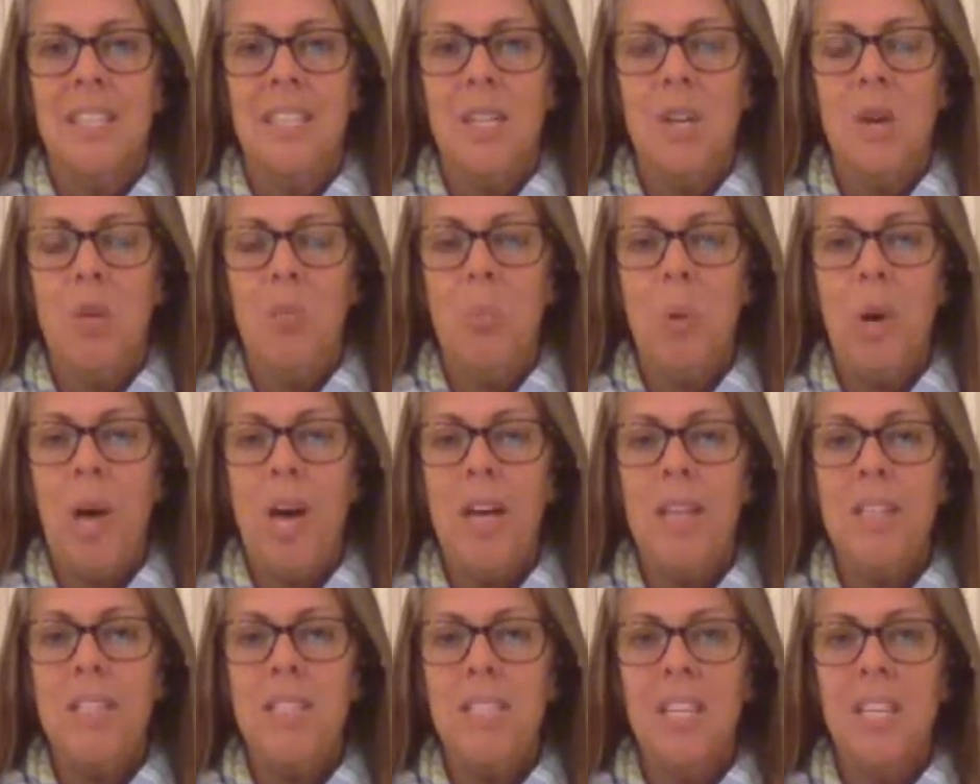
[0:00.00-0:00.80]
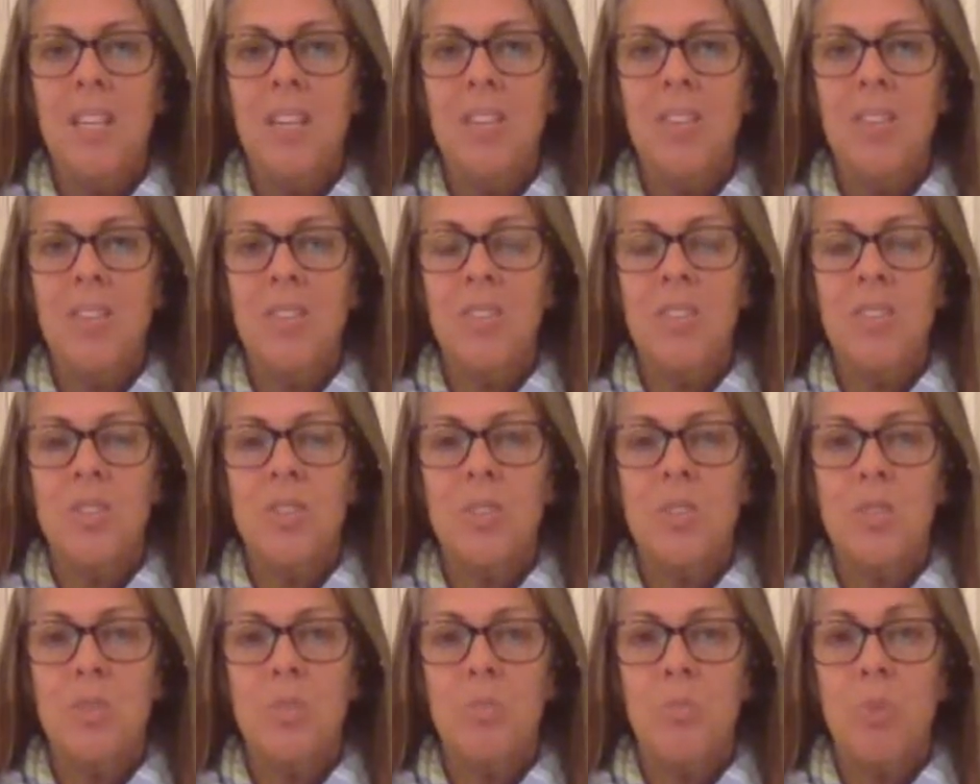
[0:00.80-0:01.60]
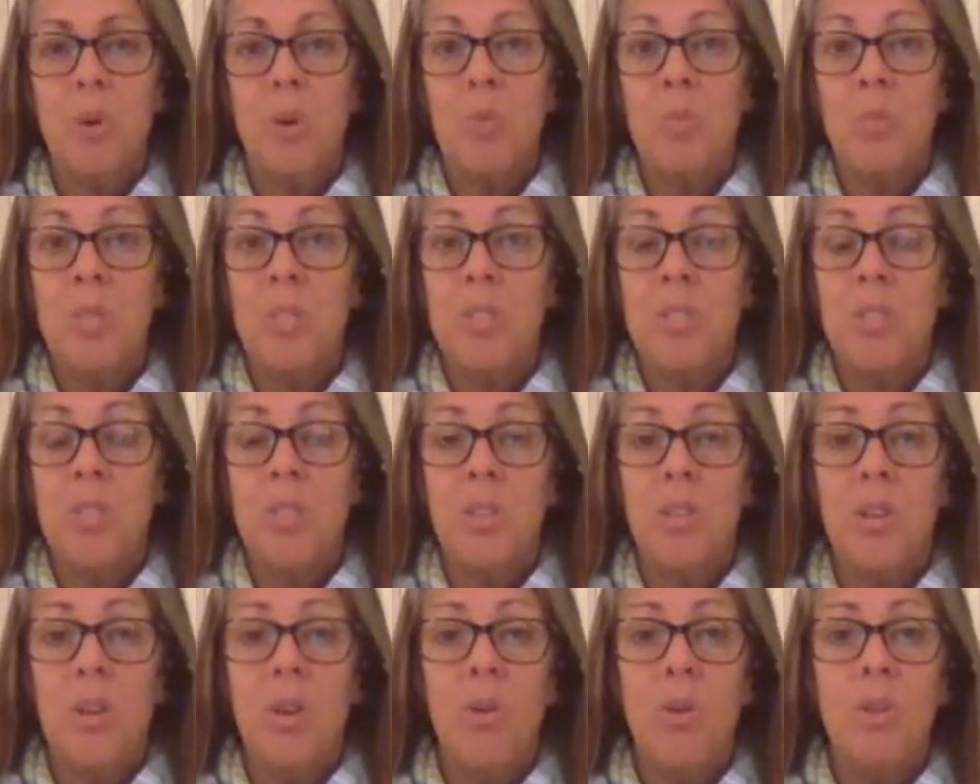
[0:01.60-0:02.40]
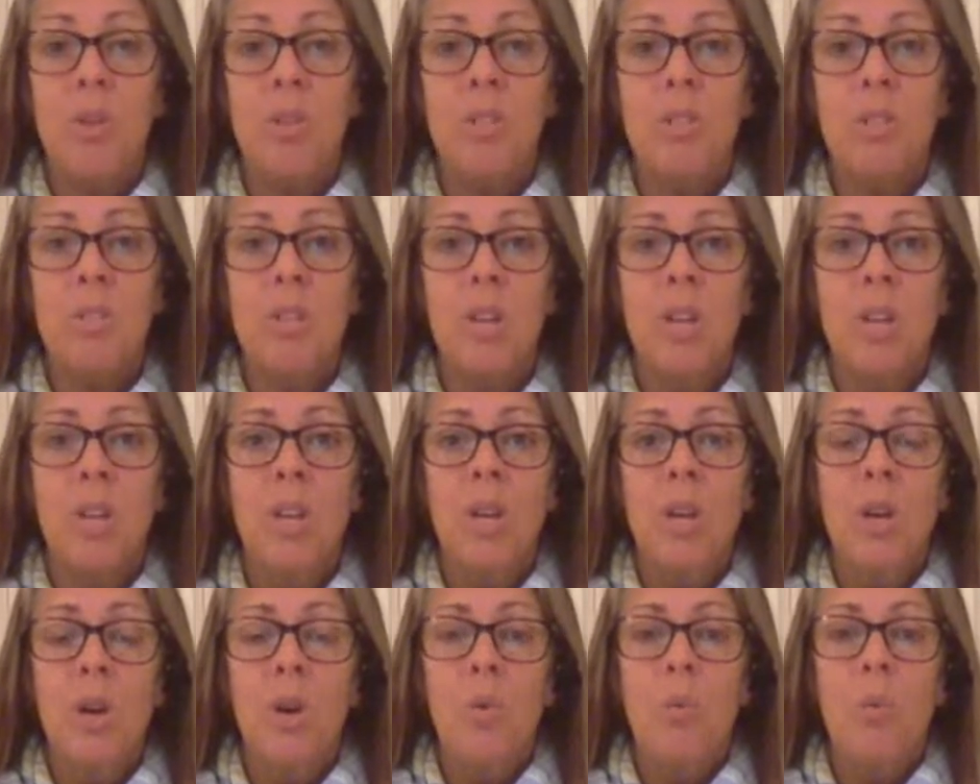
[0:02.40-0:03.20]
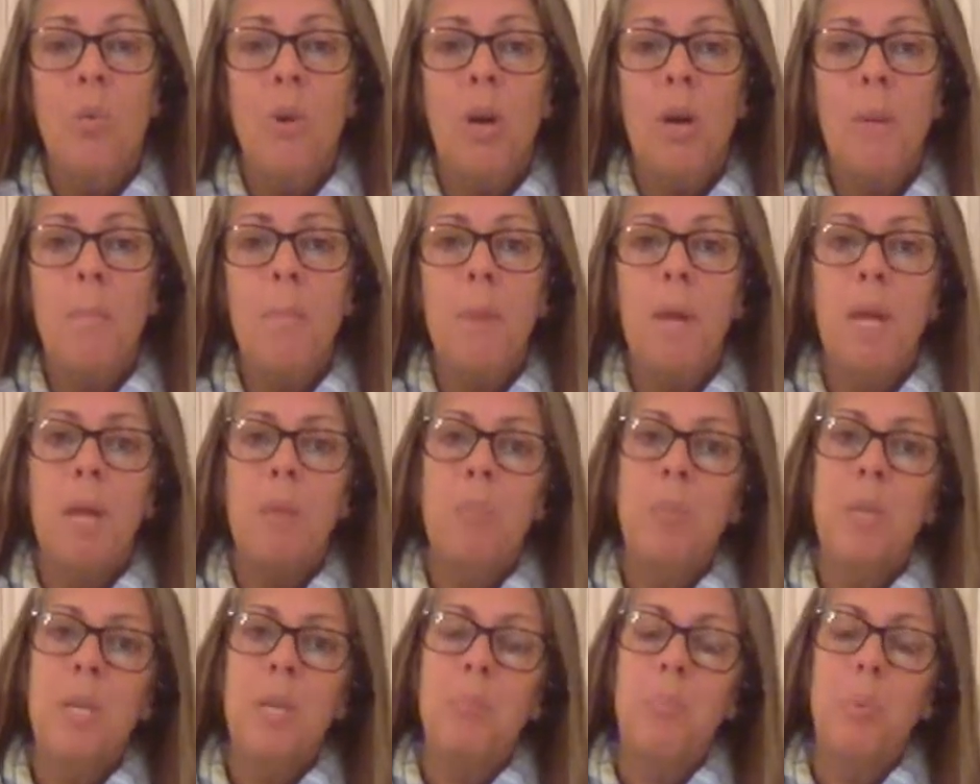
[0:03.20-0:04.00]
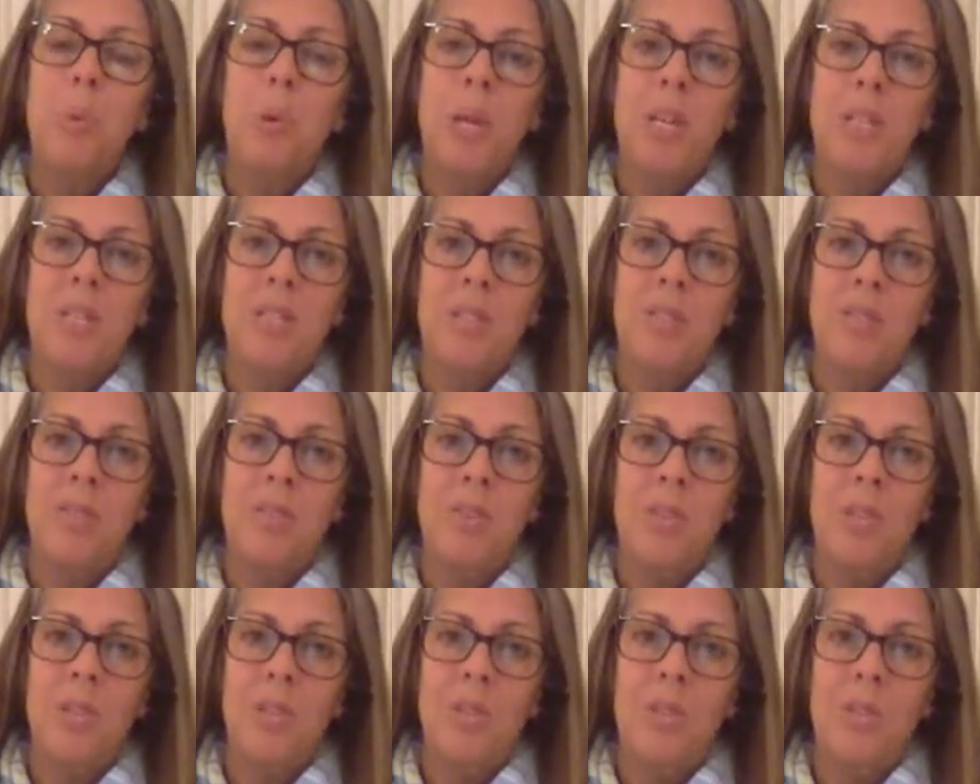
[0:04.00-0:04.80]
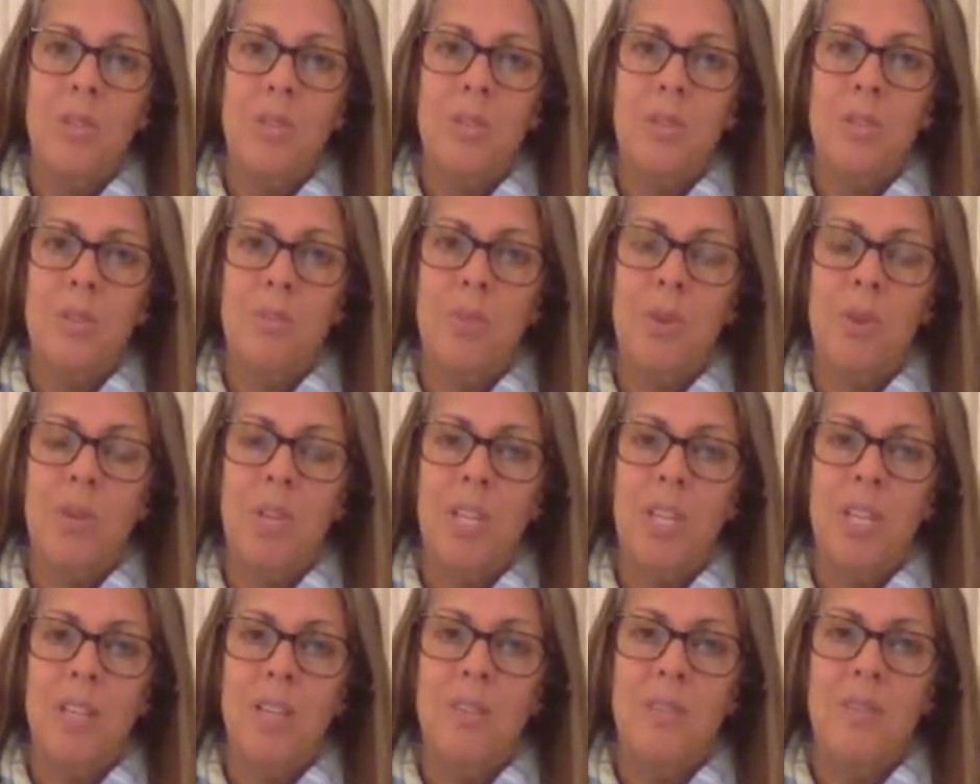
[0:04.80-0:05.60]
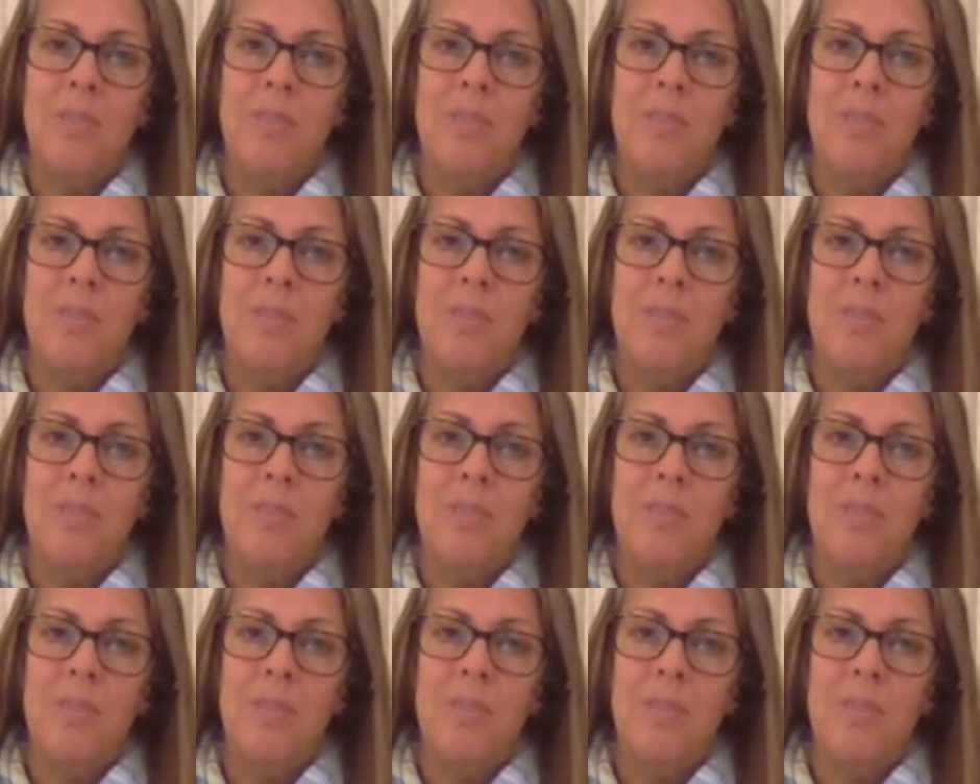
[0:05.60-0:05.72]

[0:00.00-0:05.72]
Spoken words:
And pause here for just a moment to notice what might be present for you this morning.